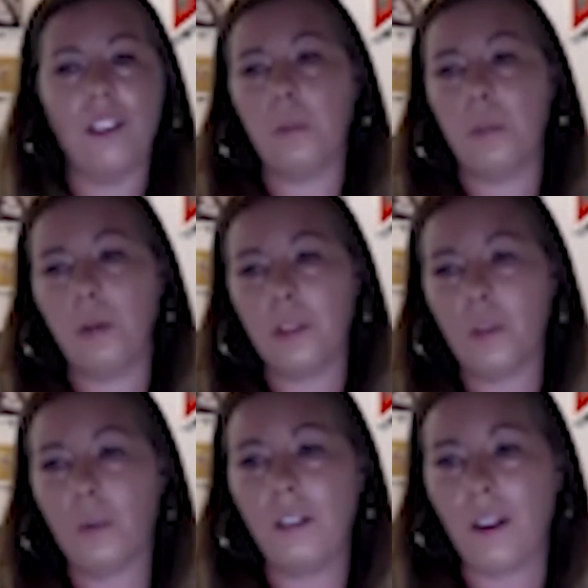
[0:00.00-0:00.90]
as opposed to
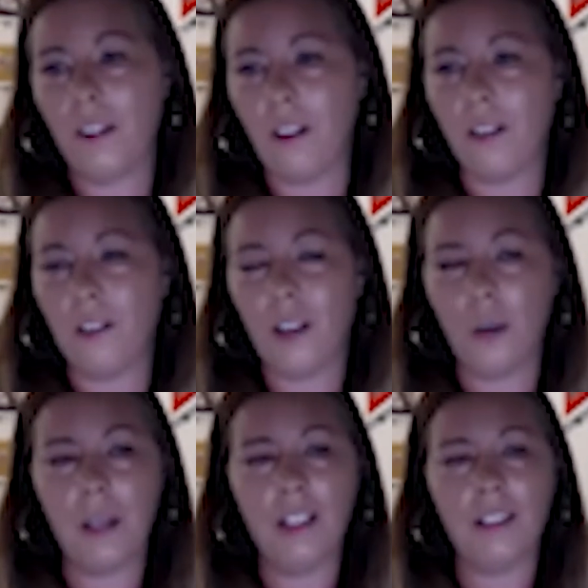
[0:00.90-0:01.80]
$25 on a
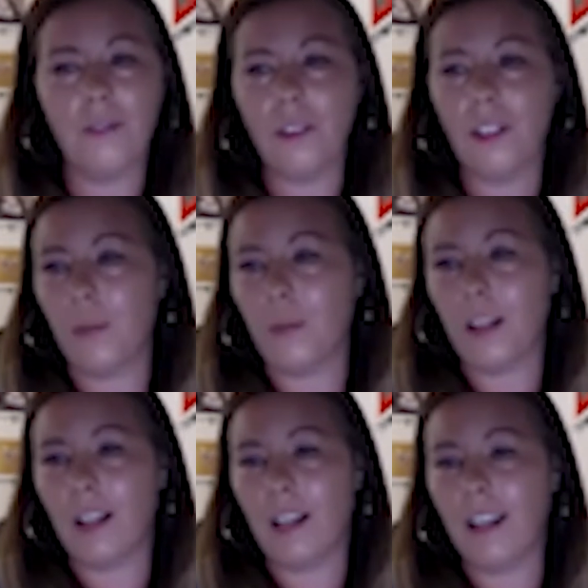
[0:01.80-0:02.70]
pizza for dinner one
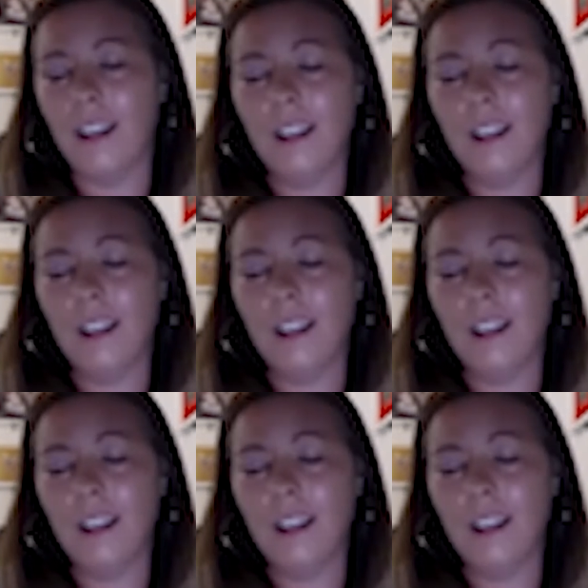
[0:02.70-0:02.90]
night.